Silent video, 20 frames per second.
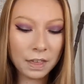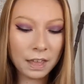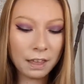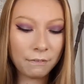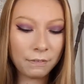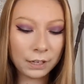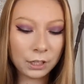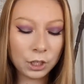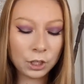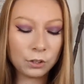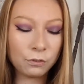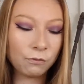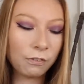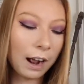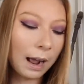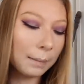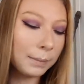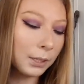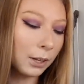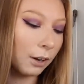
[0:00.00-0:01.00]
the vintage
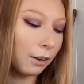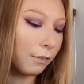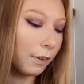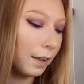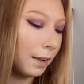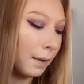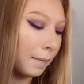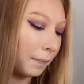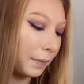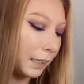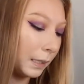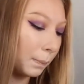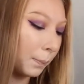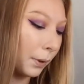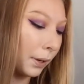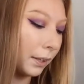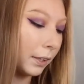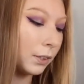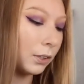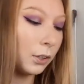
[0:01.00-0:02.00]
vibes of this
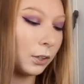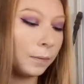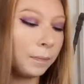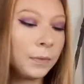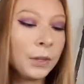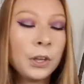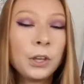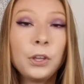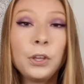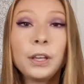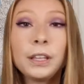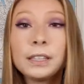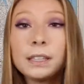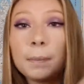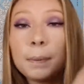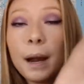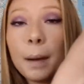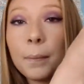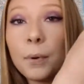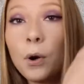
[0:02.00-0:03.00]
boiler suit. You can
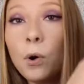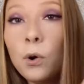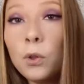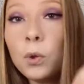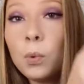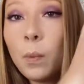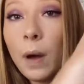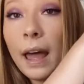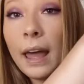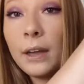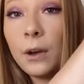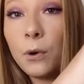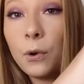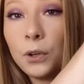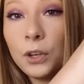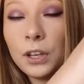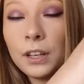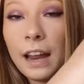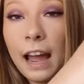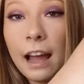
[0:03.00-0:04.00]
zip it up all the way,
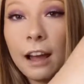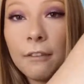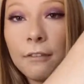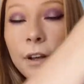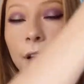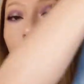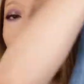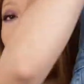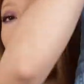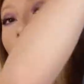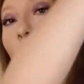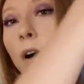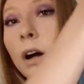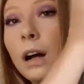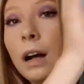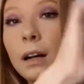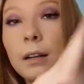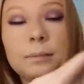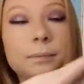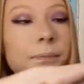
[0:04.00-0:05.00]
or you can have your...
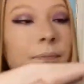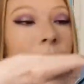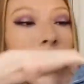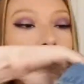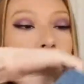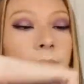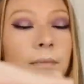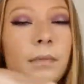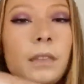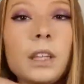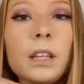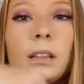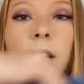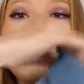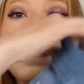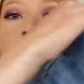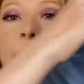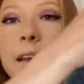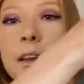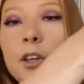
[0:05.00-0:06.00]

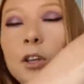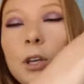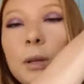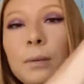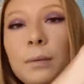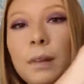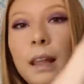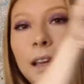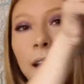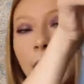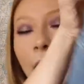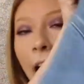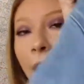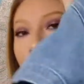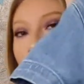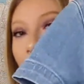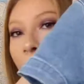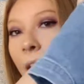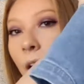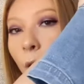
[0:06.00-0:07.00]
like, you can, like,
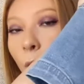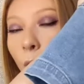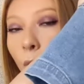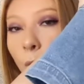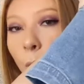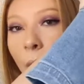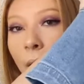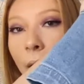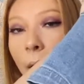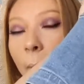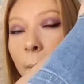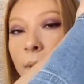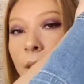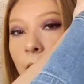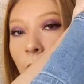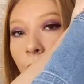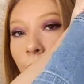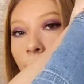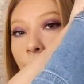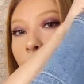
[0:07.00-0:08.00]
have that all the way up,
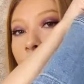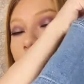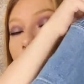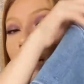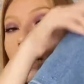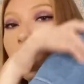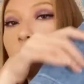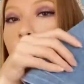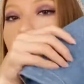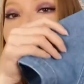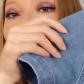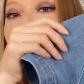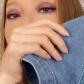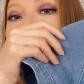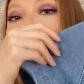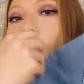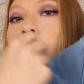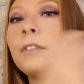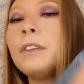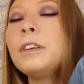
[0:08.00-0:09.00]
so it's a little bit more
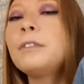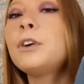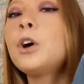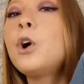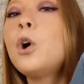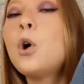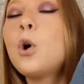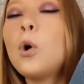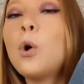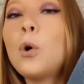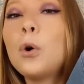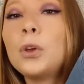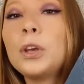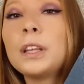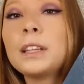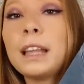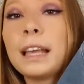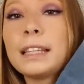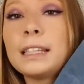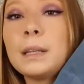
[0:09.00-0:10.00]
conservative. Or you
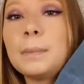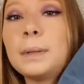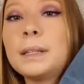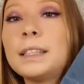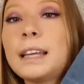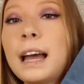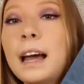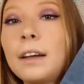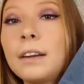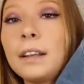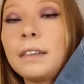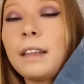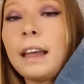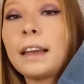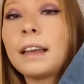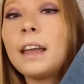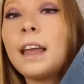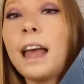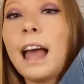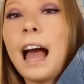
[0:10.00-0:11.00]
can, like, zip it down and,
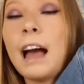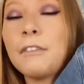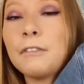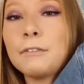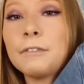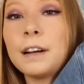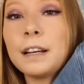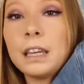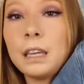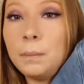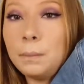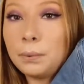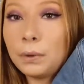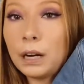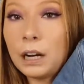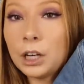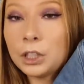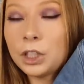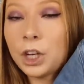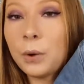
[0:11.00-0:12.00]
like, have a funky
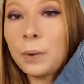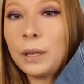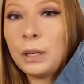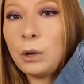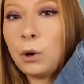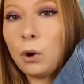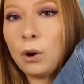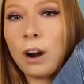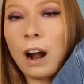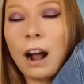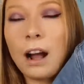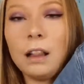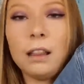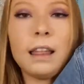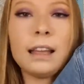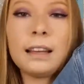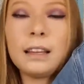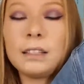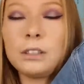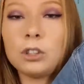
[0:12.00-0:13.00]
bra showing, or,
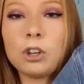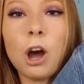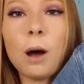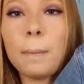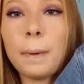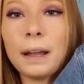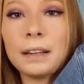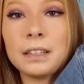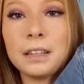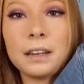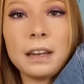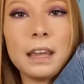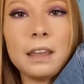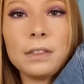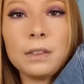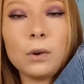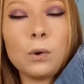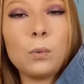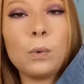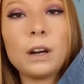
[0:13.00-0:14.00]
like, a top
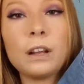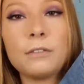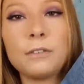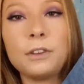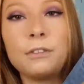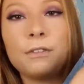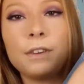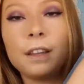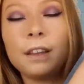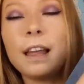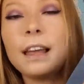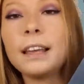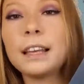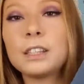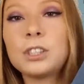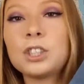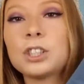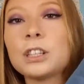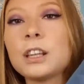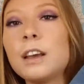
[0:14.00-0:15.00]
underneath, or whatever you feel like.
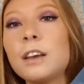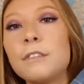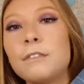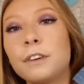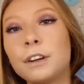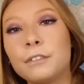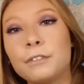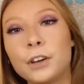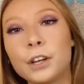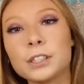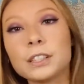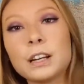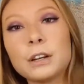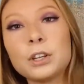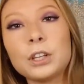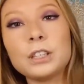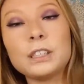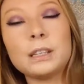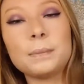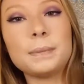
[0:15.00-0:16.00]
It's just very versatile.
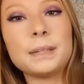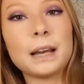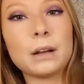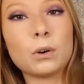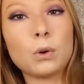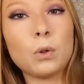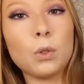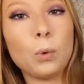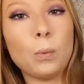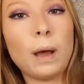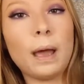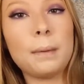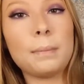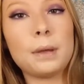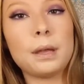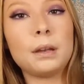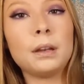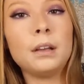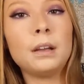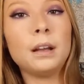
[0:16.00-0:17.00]
You can zip down all the way,
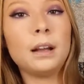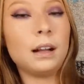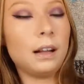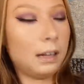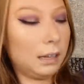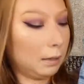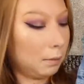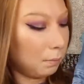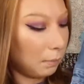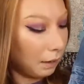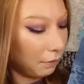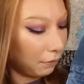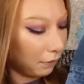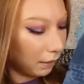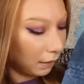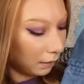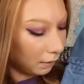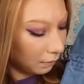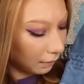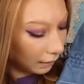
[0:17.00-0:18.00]
but I feel
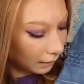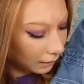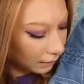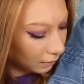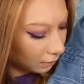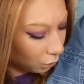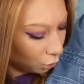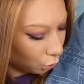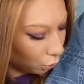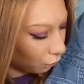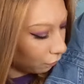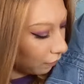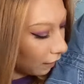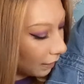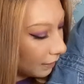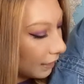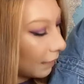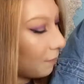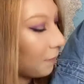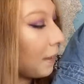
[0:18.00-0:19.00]
like that's too
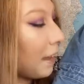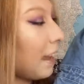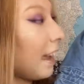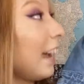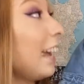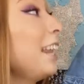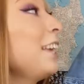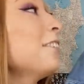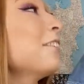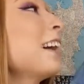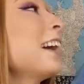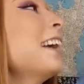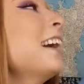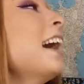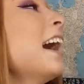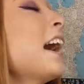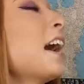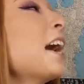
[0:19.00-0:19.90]
far down. Anyway,